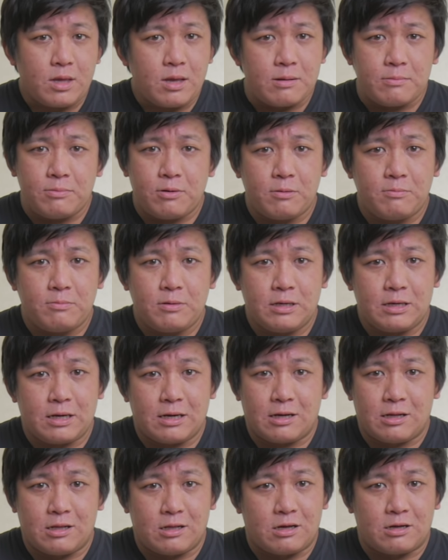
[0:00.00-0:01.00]
probably
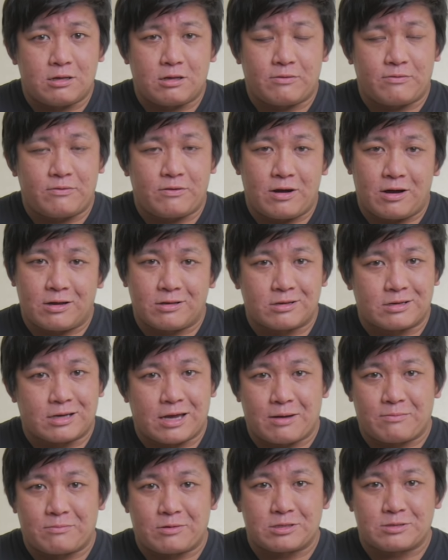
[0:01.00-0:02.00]
a lot of other
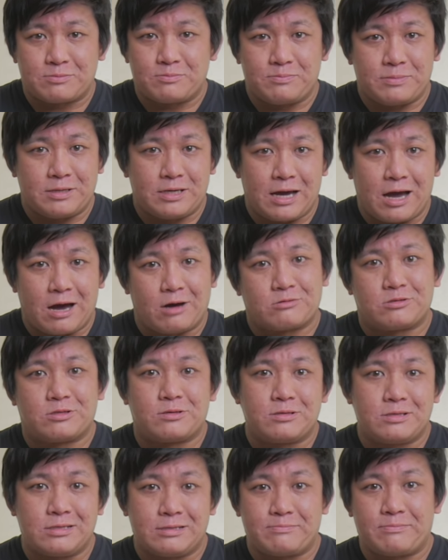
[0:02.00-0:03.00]
cameras be out
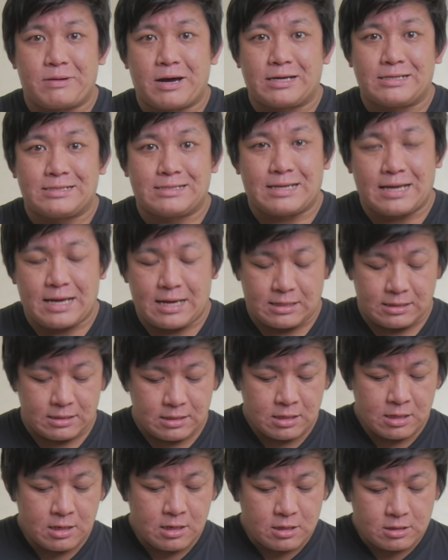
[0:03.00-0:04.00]
by then.
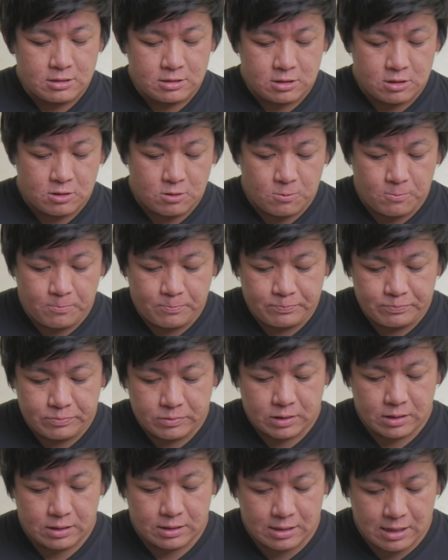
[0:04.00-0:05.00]
So
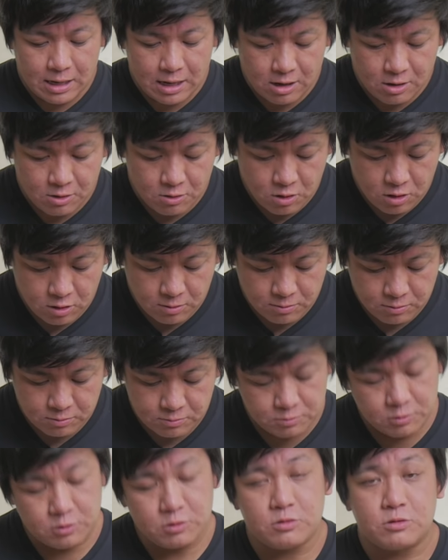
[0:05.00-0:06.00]
now
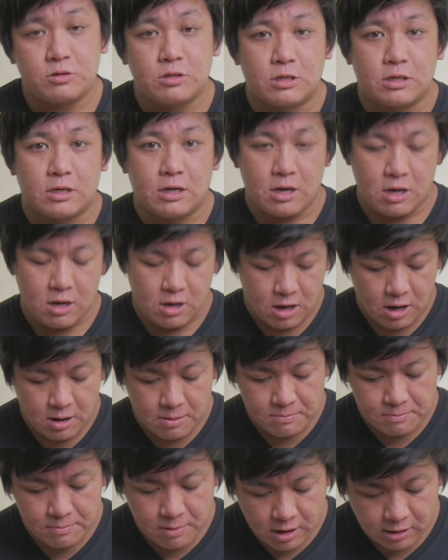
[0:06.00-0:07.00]
to the
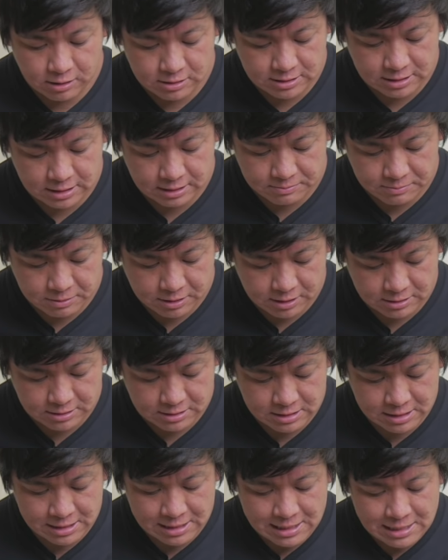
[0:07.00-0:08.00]
unboxing,
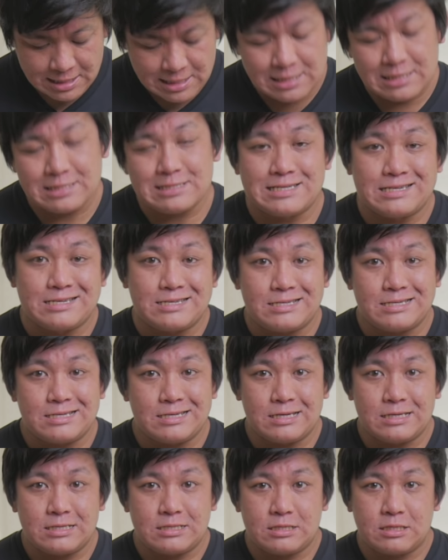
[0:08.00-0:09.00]
because this
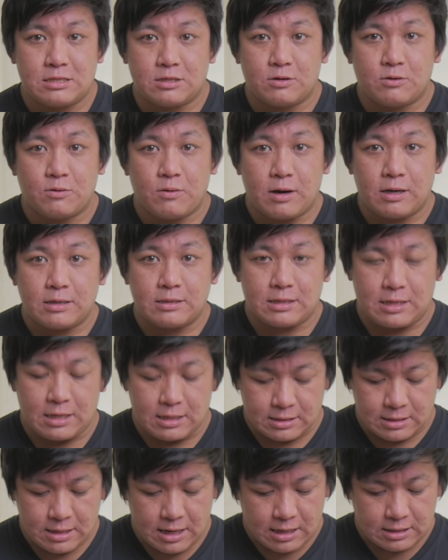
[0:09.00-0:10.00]
is quite a
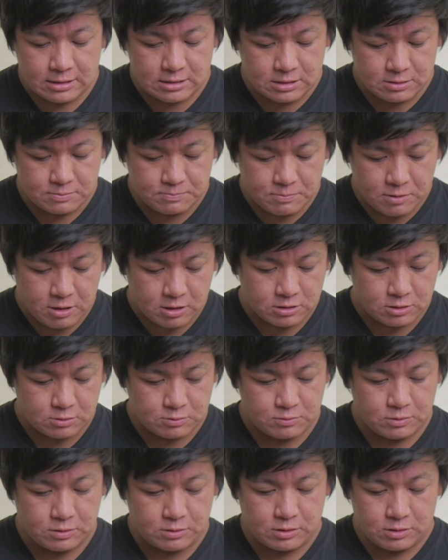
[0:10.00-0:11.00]
nice box
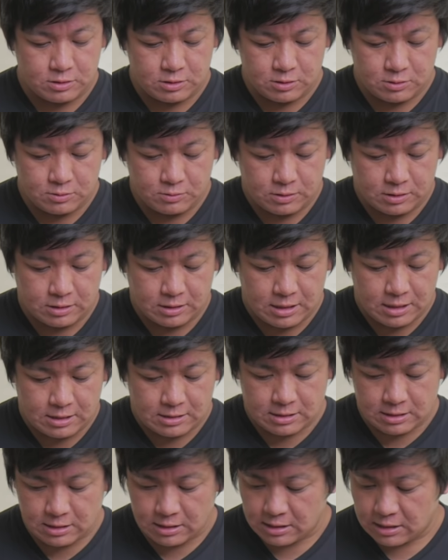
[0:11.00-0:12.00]
which we
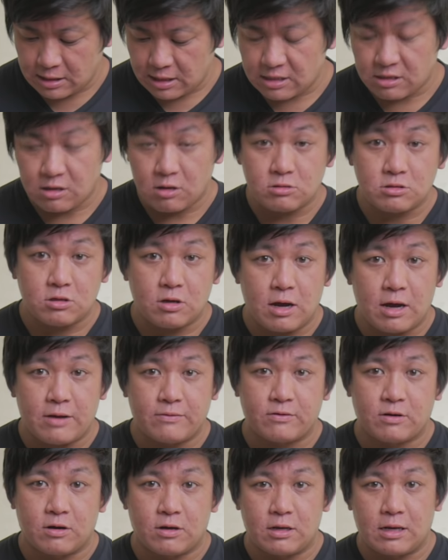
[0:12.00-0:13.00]
get here, and also
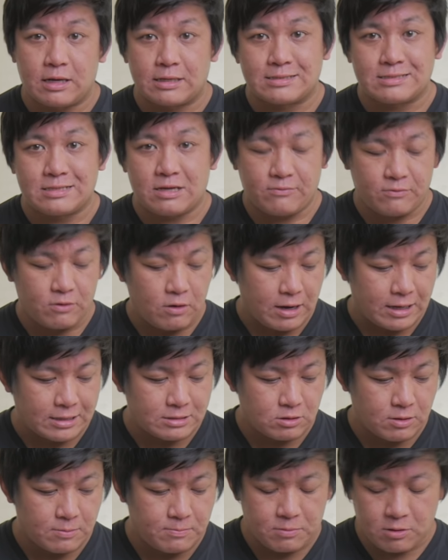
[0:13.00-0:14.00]
I've got like several
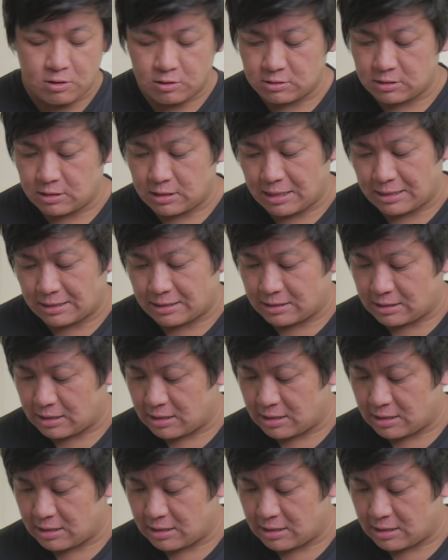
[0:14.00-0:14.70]
extra parts like